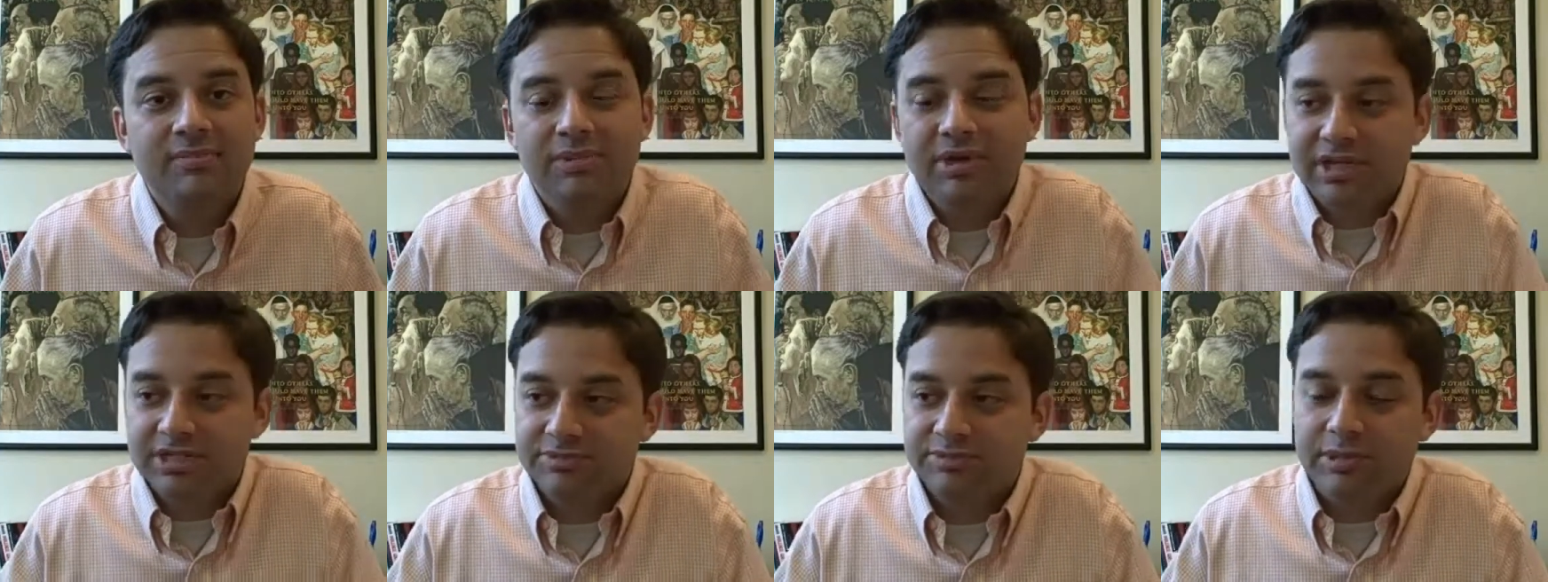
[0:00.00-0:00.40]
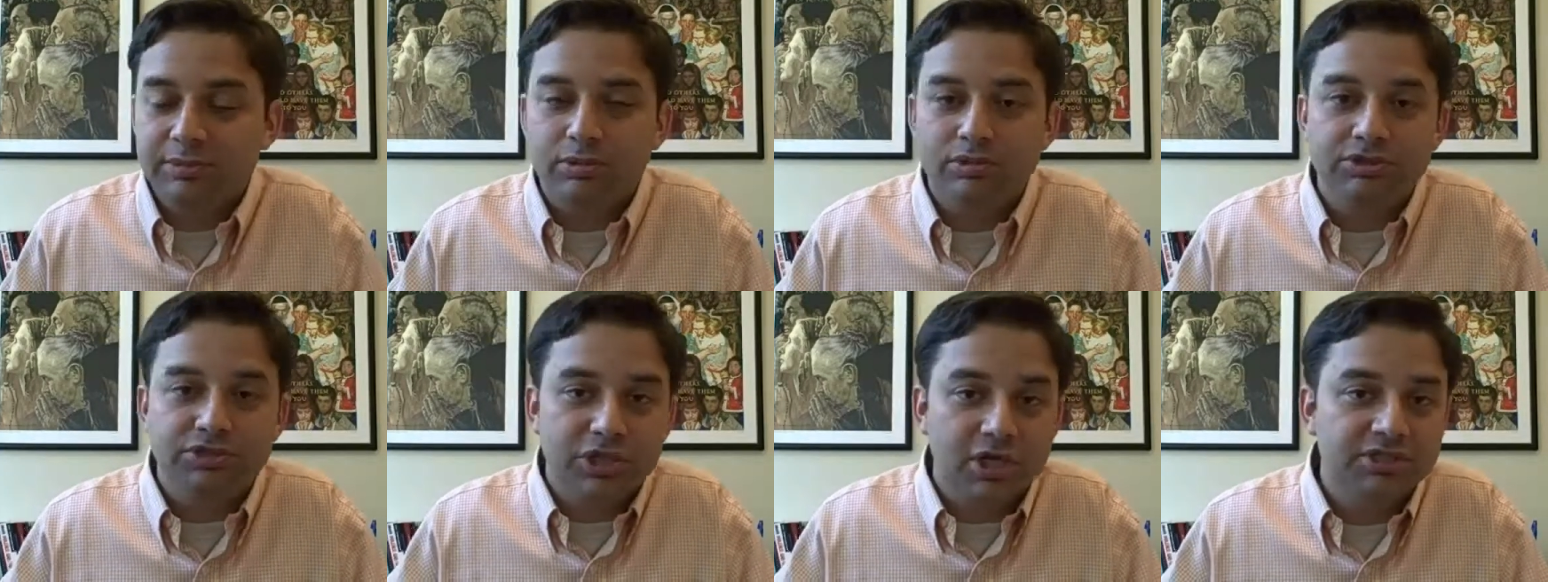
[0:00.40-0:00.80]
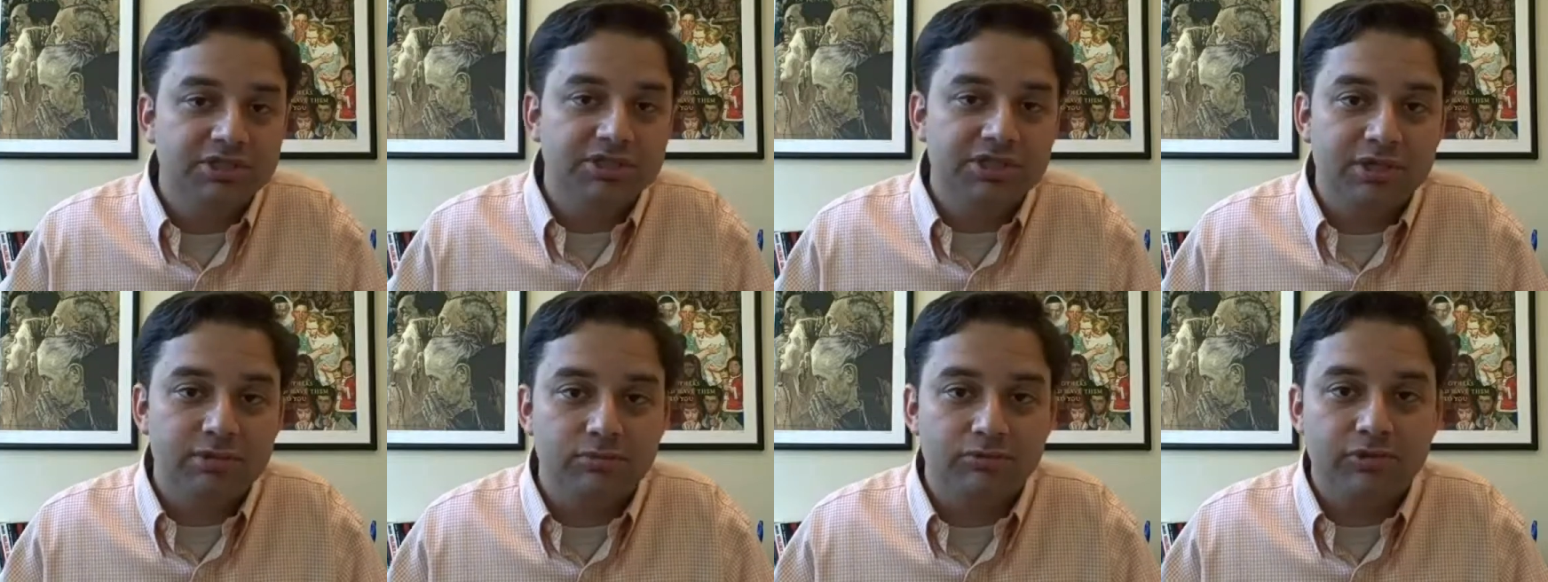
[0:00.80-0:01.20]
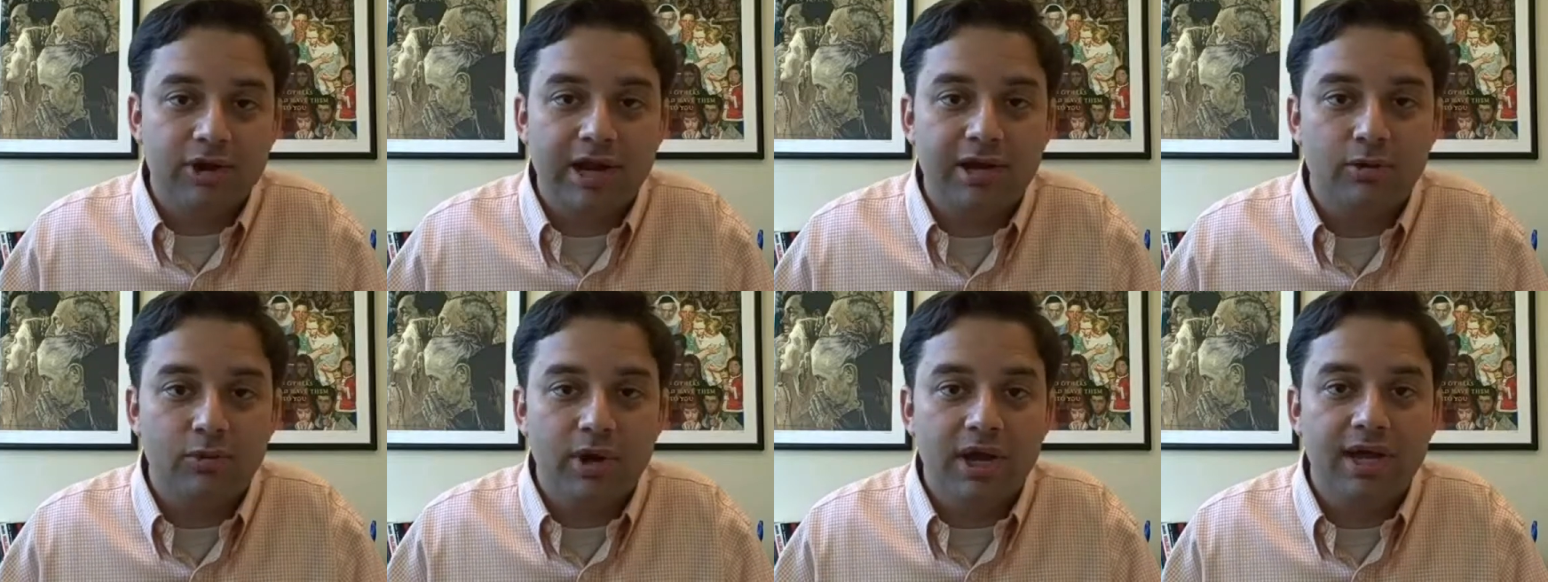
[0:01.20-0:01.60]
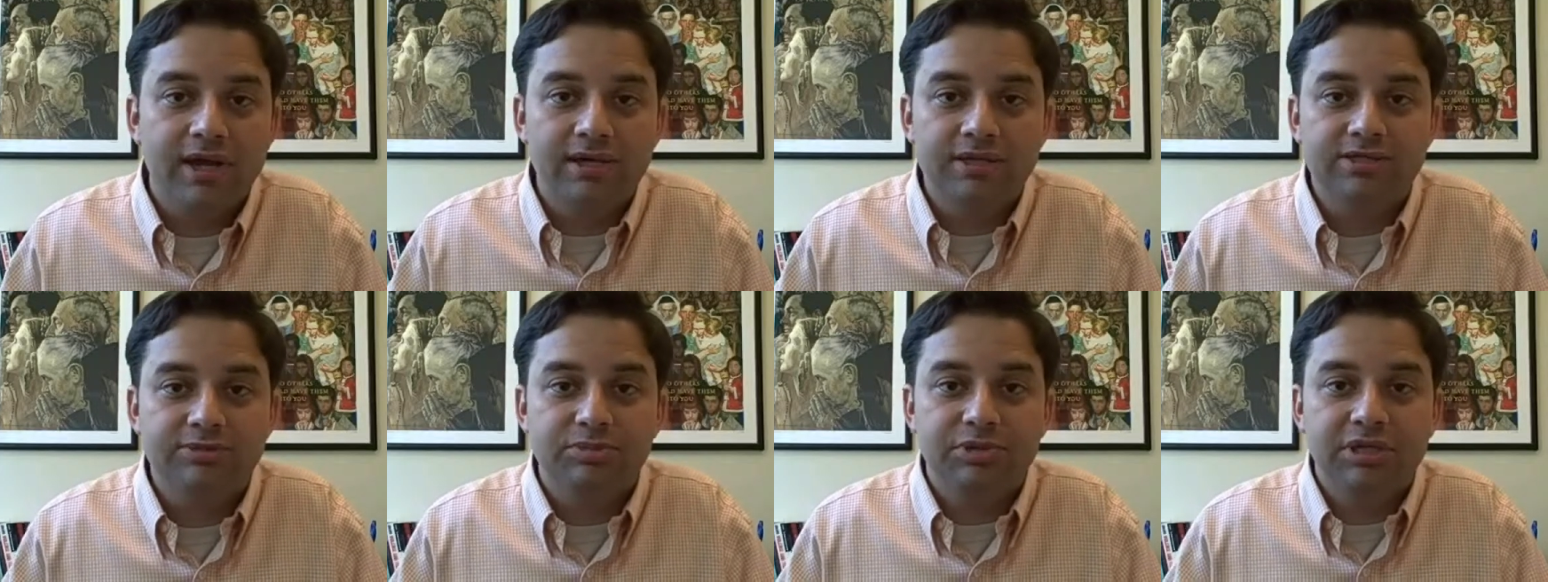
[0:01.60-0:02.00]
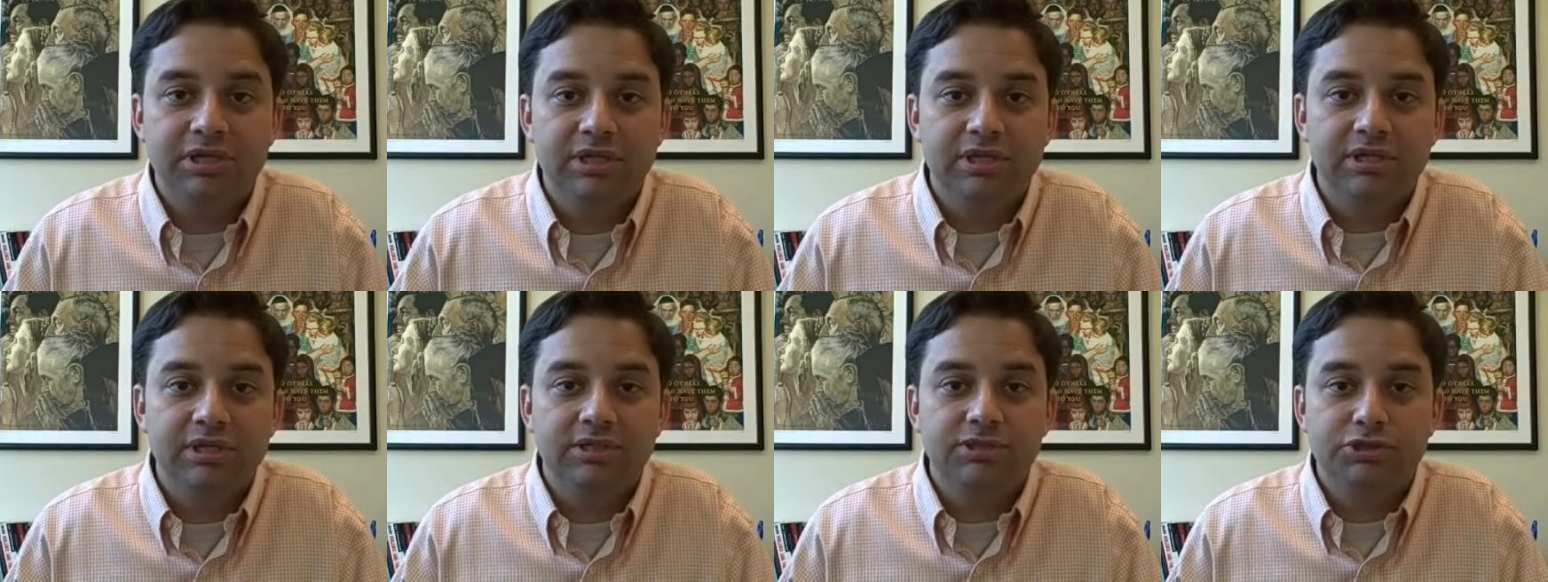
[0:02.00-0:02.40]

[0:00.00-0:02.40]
because people judged him right away as being